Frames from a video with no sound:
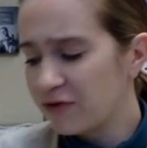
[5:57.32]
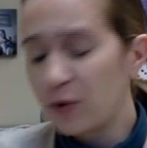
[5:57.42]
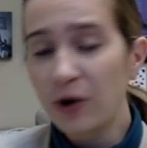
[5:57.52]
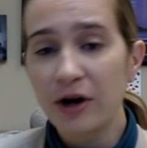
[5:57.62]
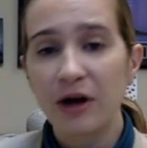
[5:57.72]

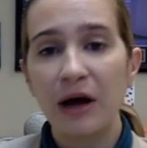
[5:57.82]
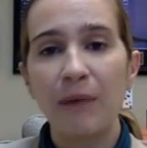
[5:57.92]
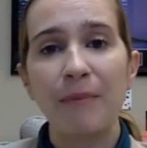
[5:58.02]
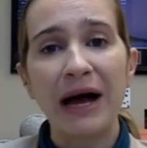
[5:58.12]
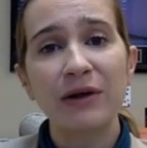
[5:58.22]
4,
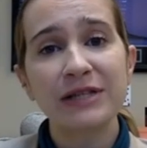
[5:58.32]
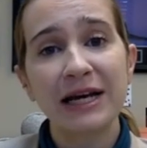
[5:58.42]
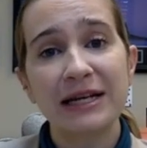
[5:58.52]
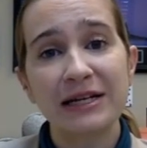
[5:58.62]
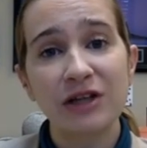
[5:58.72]
bounce
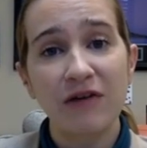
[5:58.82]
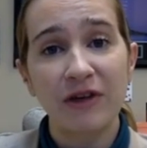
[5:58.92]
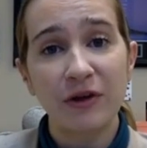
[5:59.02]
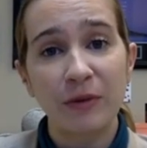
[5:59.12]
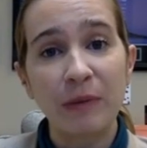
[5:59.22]
ideas off
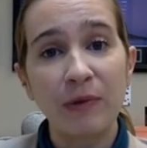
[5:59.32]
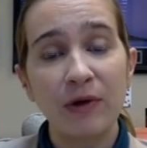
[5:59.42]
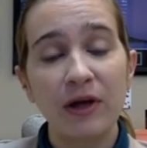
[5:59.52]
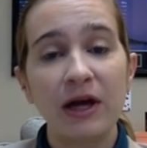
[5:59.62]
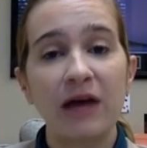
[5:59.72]
other
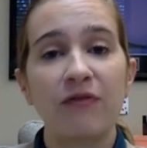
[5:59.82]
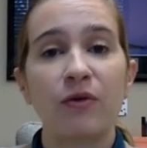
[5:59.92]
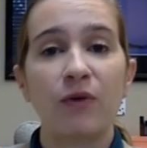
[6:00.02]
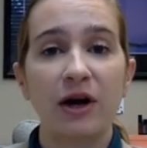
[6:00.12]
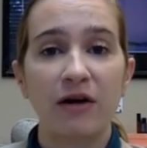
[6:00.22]
people. If
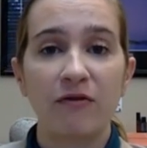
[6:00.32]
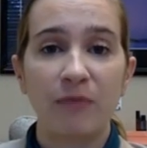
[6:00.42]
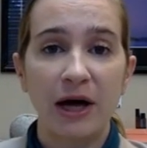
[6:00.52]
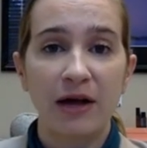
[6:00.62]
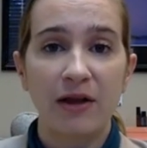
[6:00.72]
you're one of
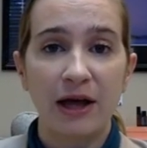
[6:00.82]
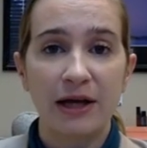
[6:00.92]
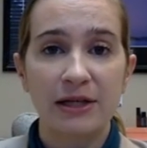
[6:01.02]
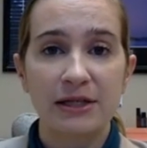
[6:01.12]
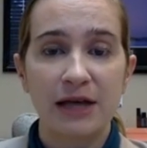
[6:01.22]
my
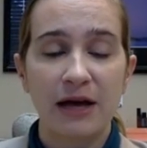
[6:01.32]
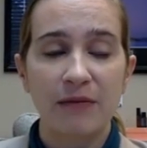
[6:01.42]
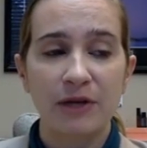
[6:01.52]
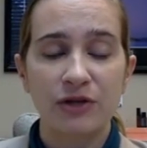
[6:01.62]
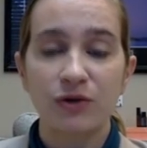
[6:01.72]
clients,
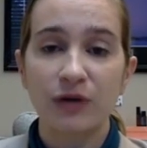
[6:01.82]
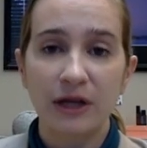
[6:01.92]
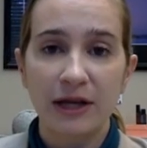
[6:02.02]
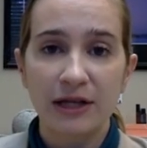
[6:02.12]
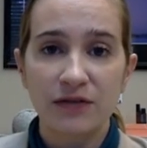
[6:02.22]
consulting
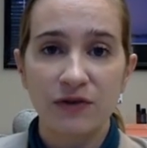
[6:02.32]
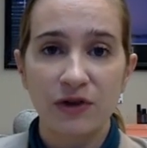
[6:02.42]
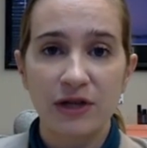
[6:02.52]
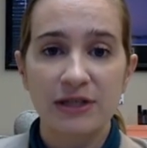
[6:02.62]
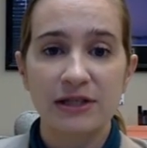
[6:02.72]
clients for
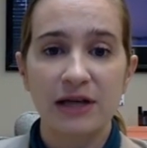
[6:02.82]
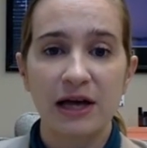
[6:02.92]
this,